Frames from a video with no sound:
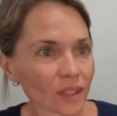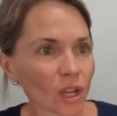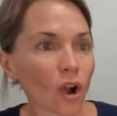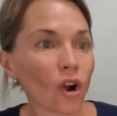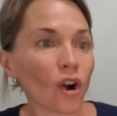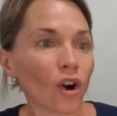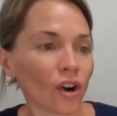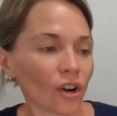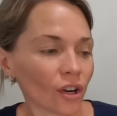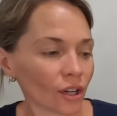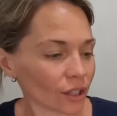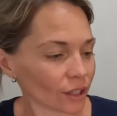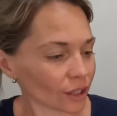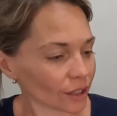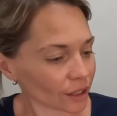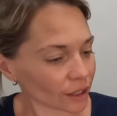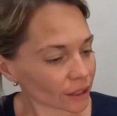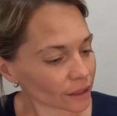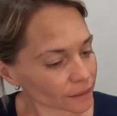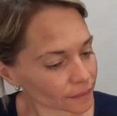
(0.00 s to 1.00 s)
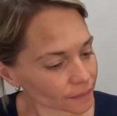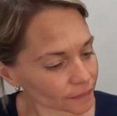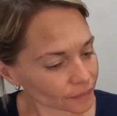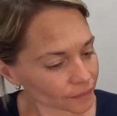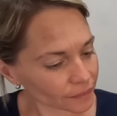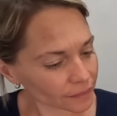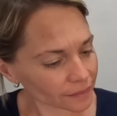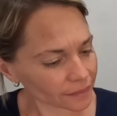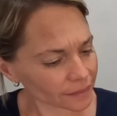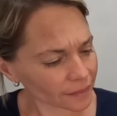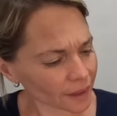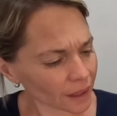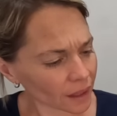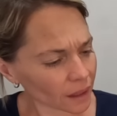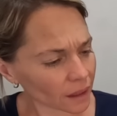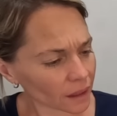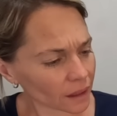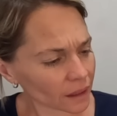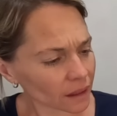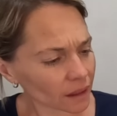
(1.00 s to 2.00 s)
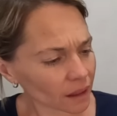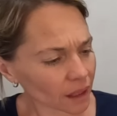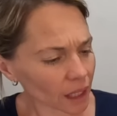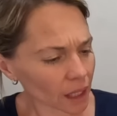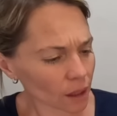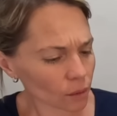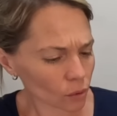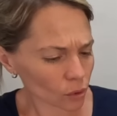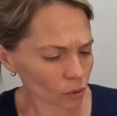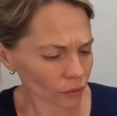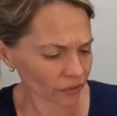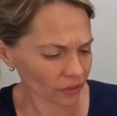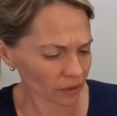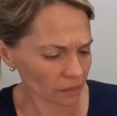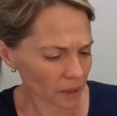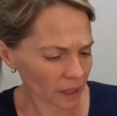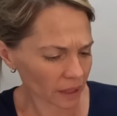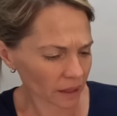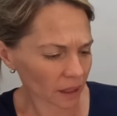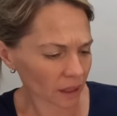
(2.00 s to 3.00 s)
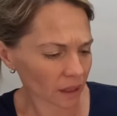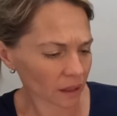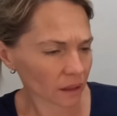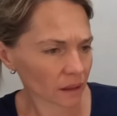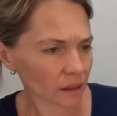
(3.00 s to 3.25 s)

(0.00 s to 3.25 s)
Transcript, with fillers: And salt and pepper seasoning. How awesome are they?